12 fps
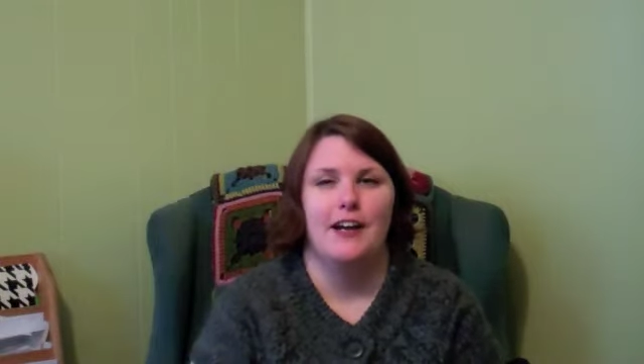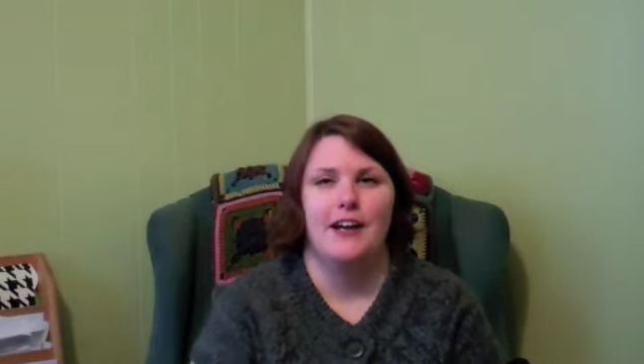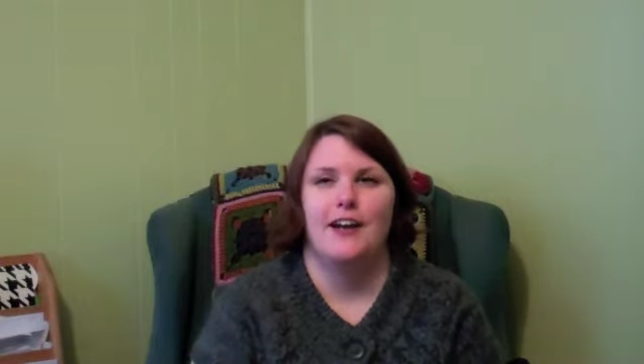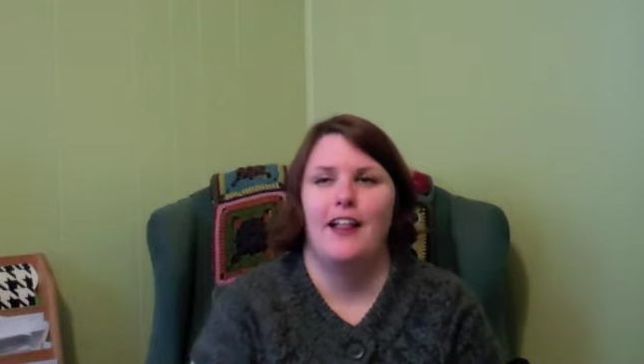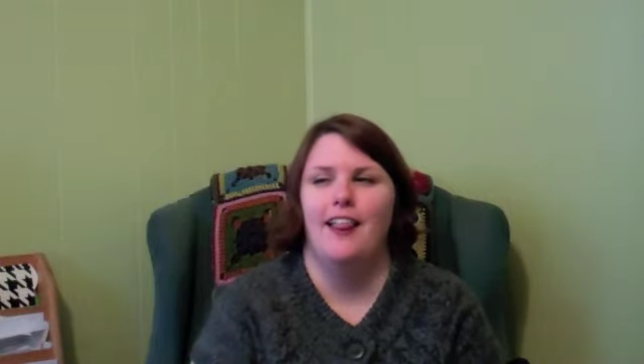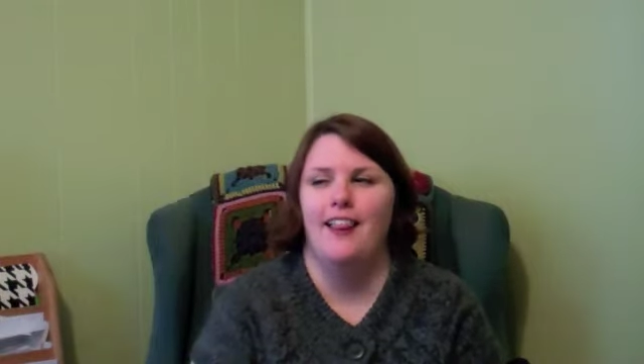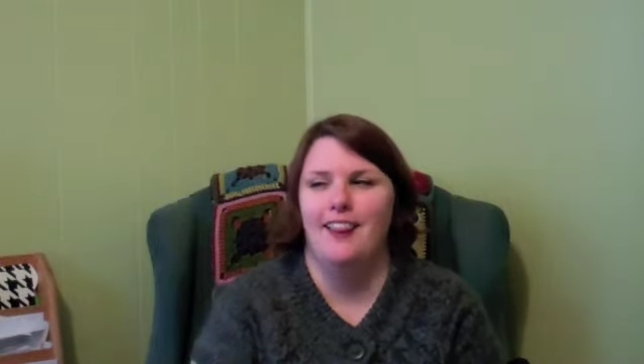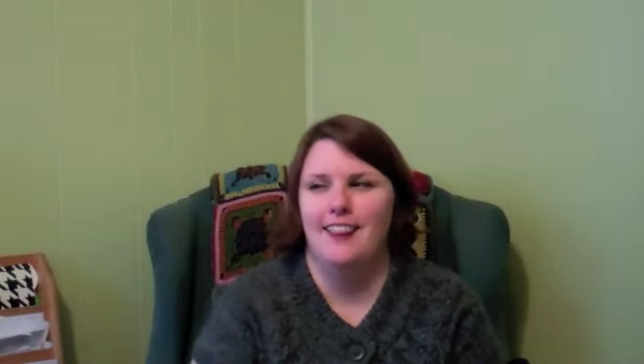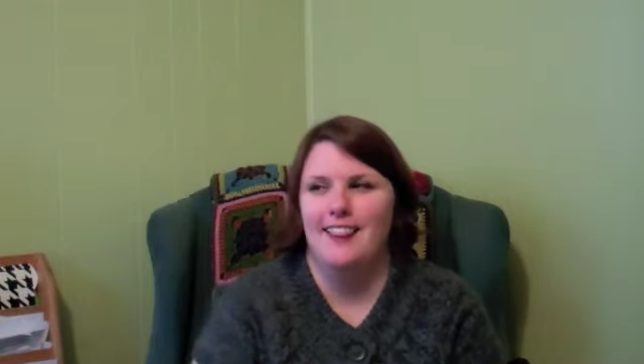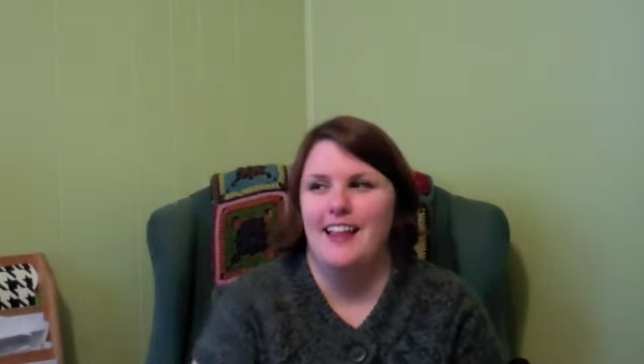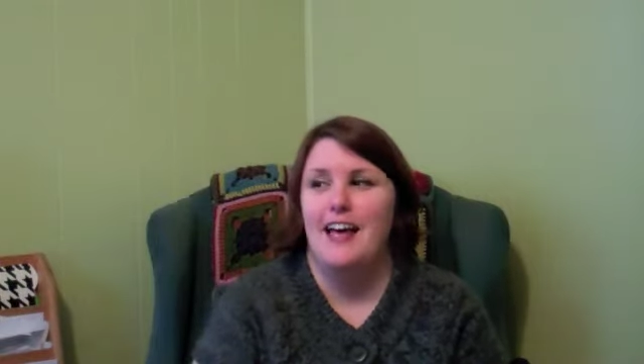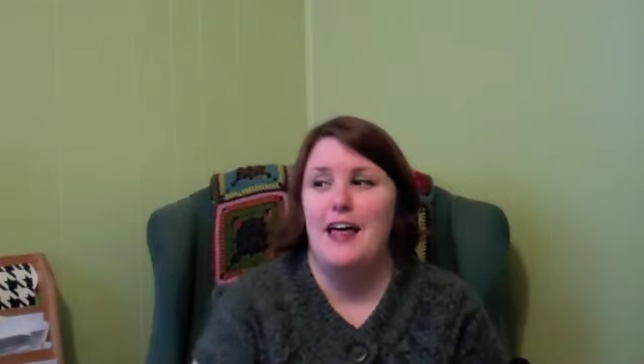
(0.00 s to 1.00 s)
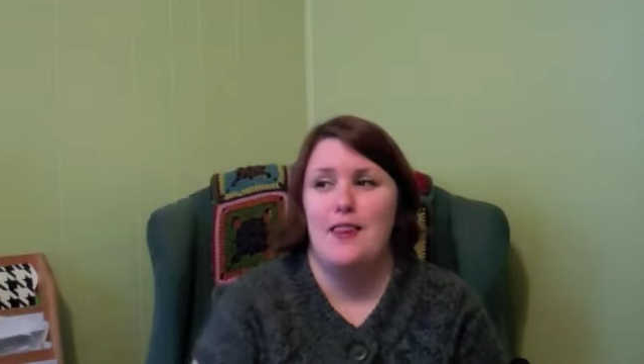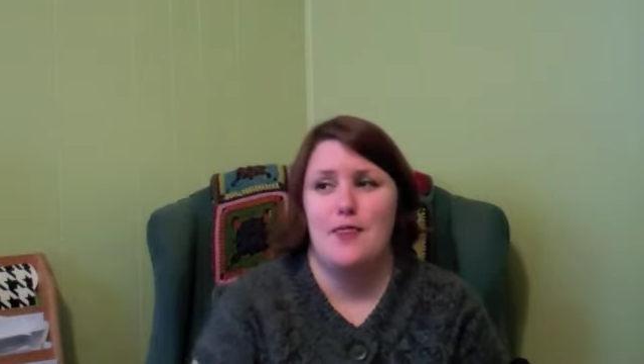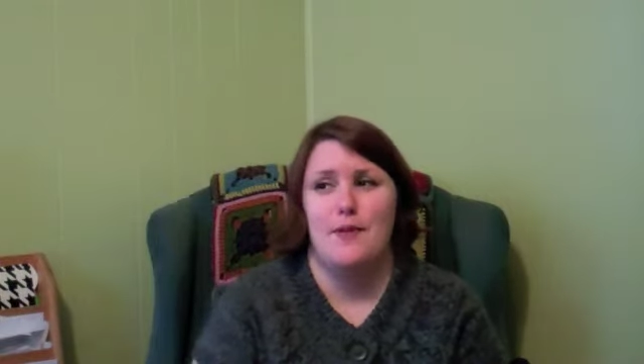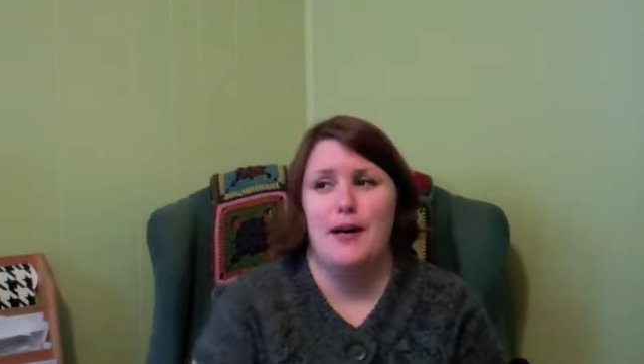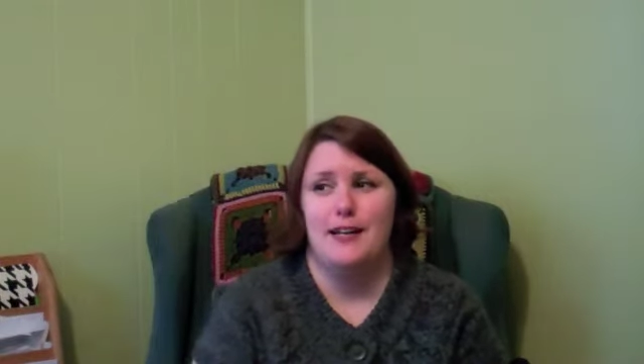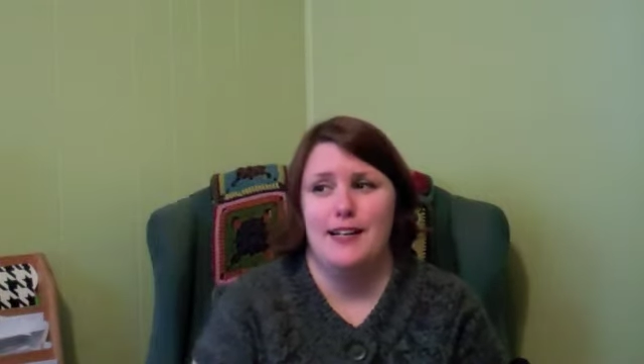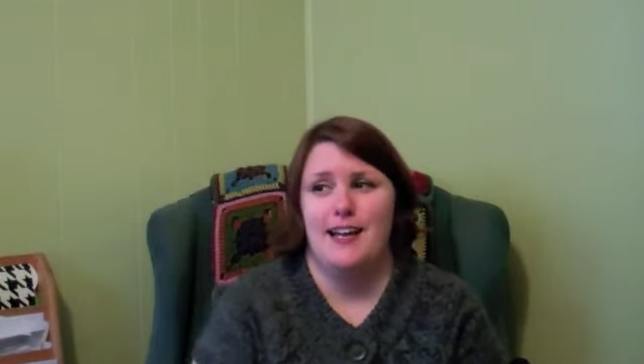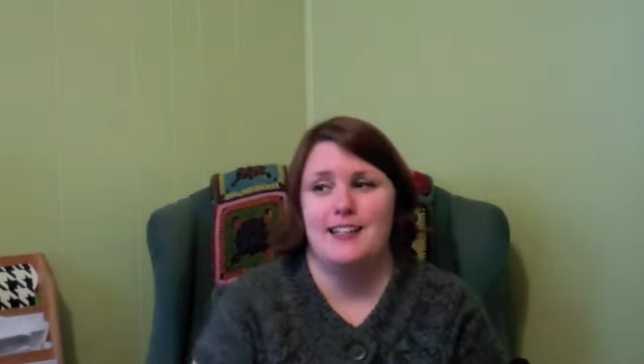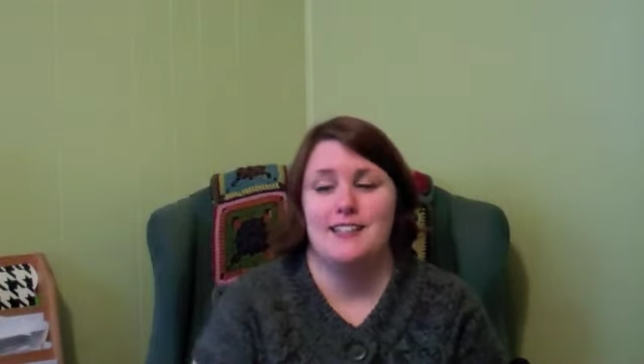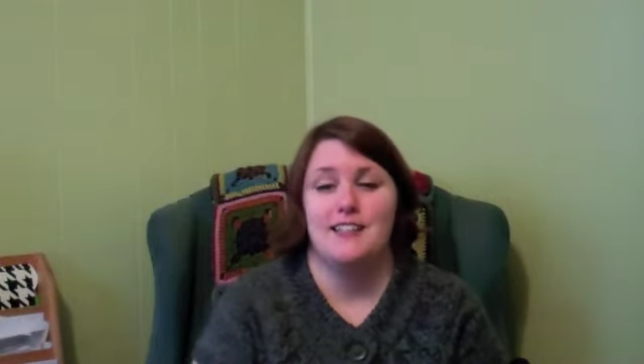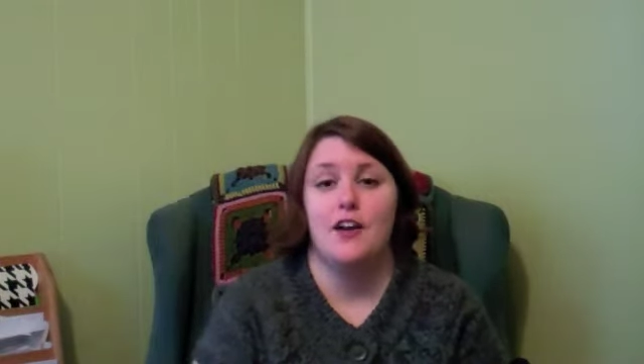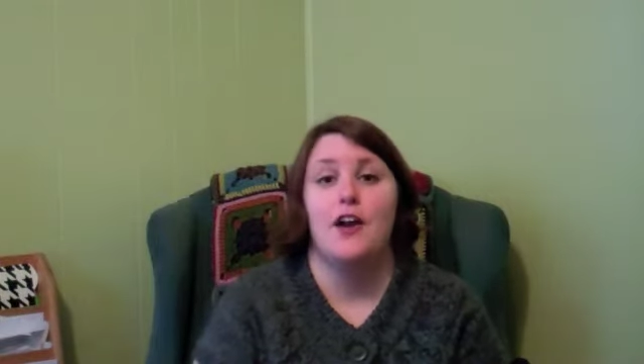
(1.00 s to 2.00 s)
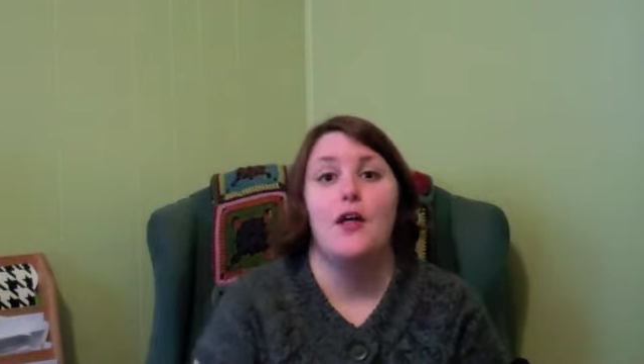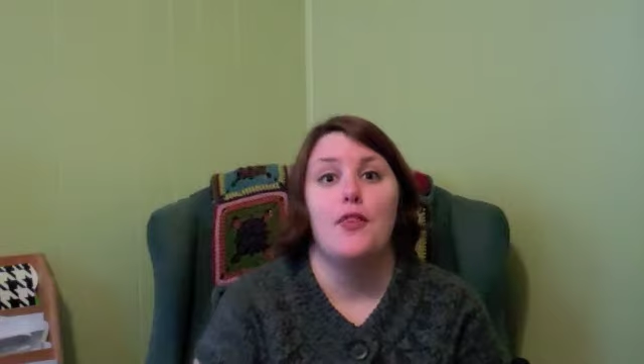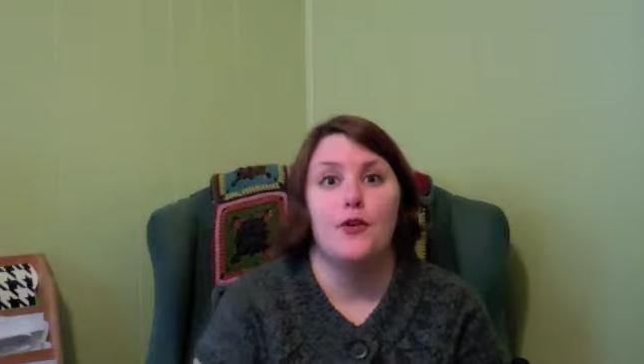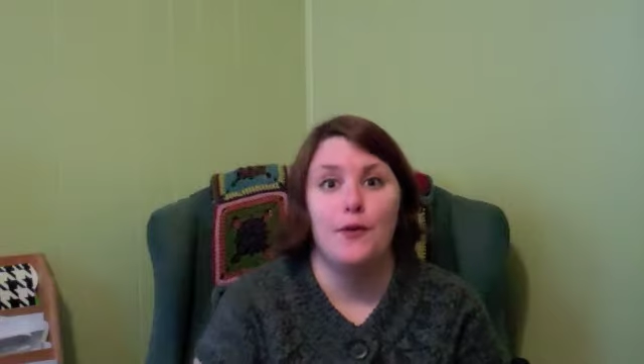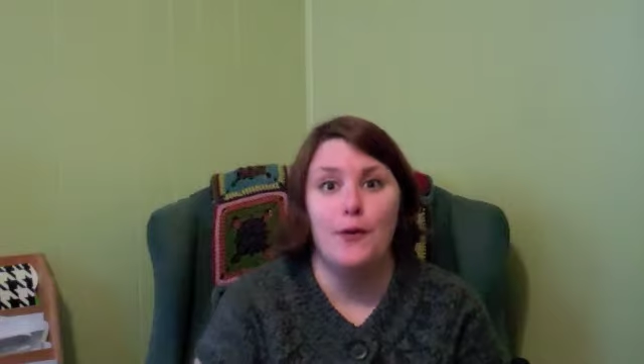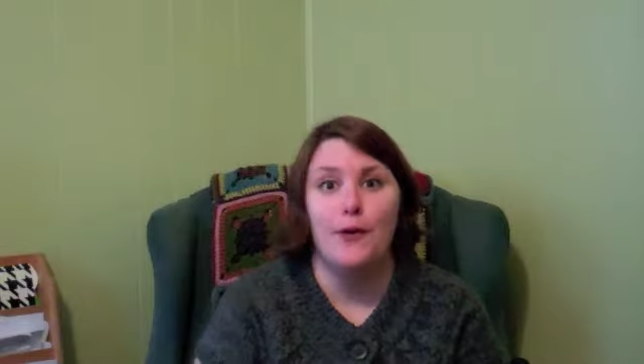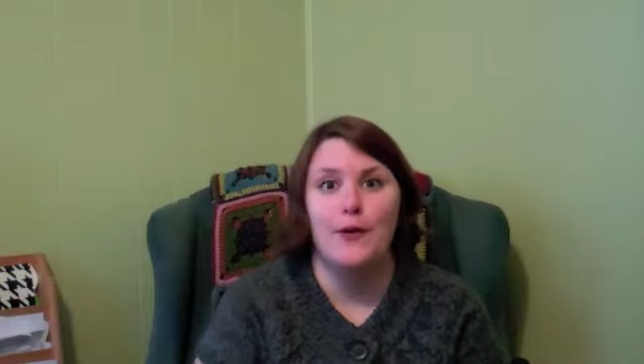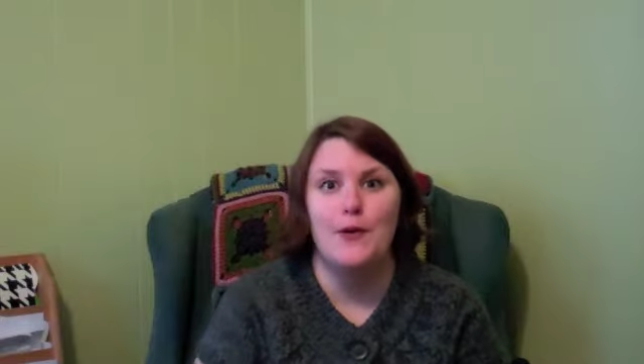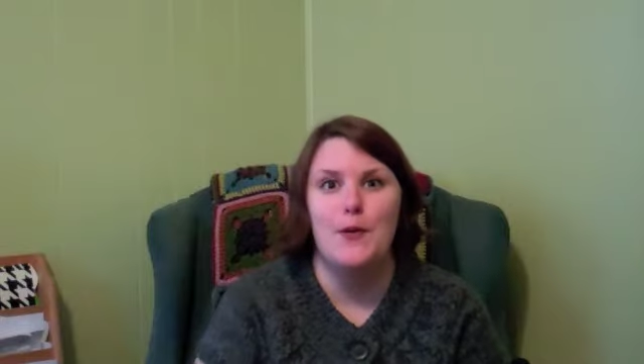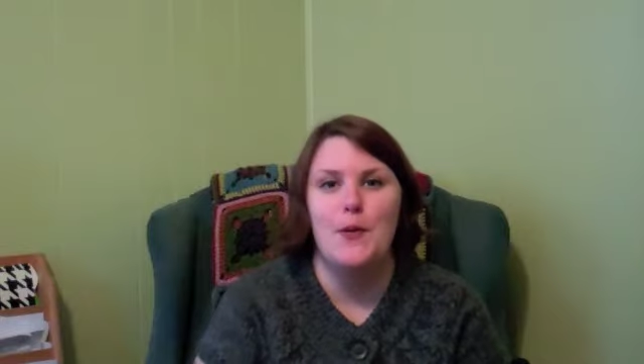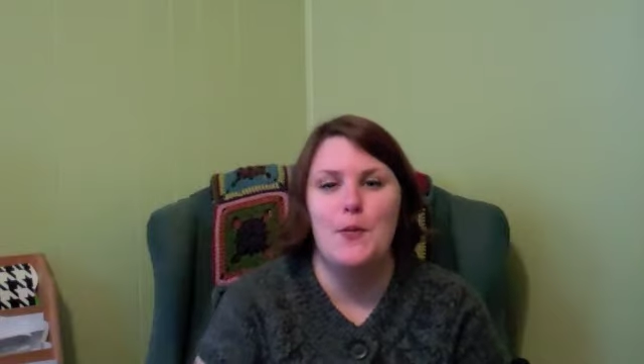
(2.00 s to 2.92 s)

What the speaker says: the podcast is there. The group...